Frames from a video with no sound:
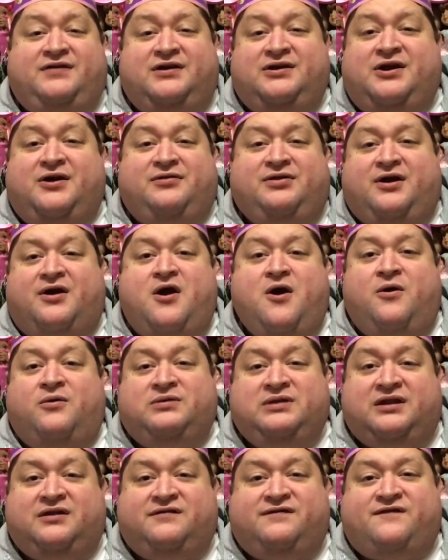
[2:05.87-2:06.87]
you know, their
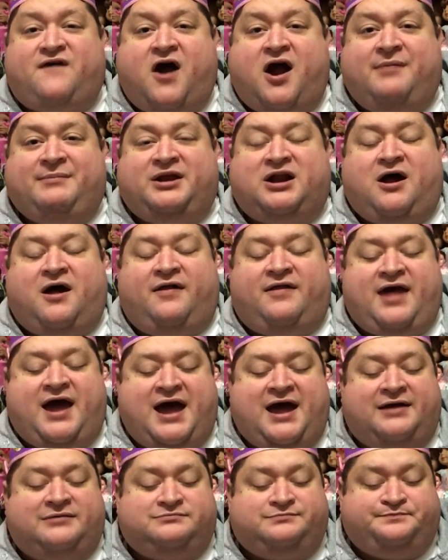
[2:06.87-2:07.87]
own little farm and all
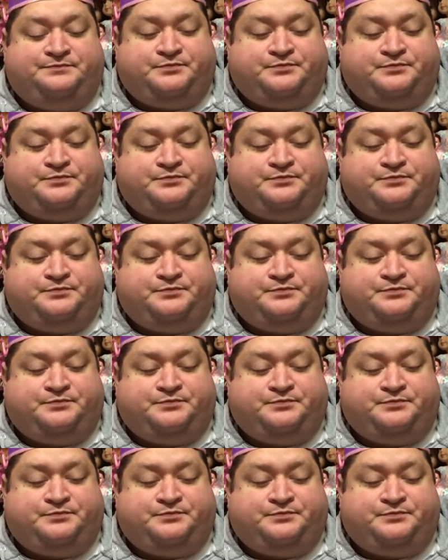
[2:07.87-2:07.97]
that.